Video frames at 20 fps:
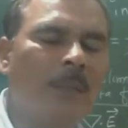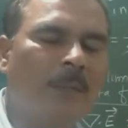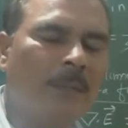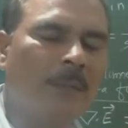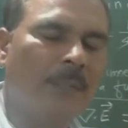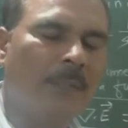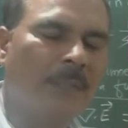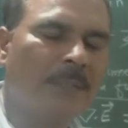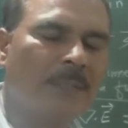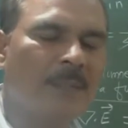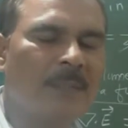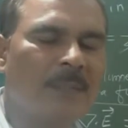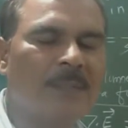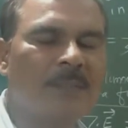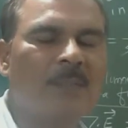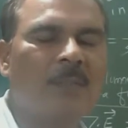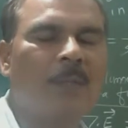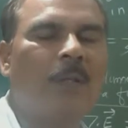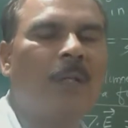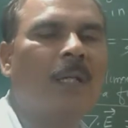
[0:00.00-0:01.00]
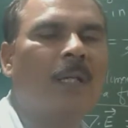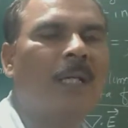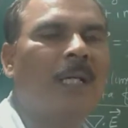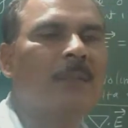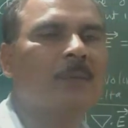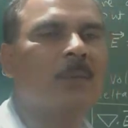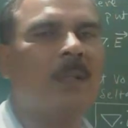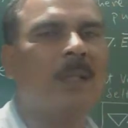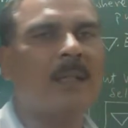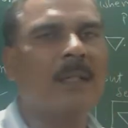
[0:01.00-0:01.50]
This is called as
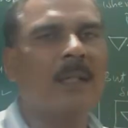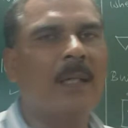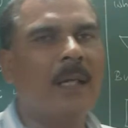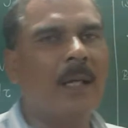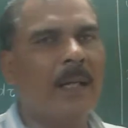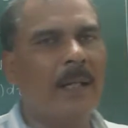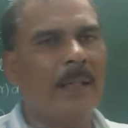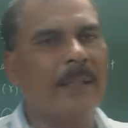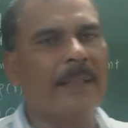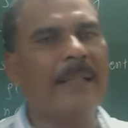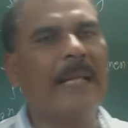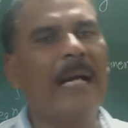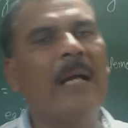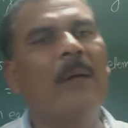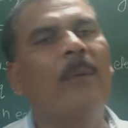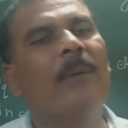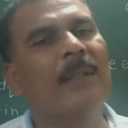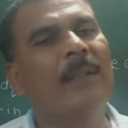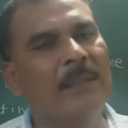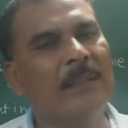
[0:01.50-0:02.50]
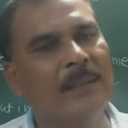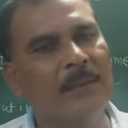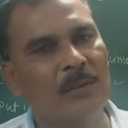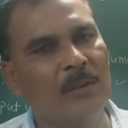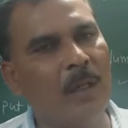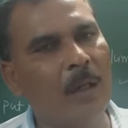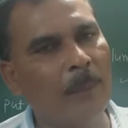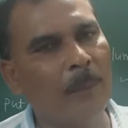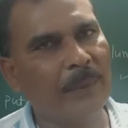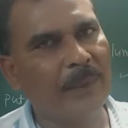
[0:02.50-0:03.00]
what? A divergence
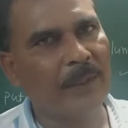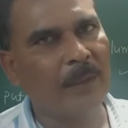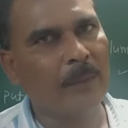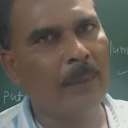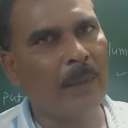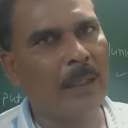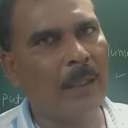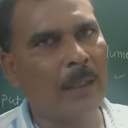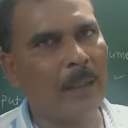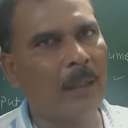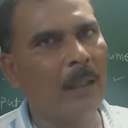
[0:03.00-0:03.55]
of Ebar.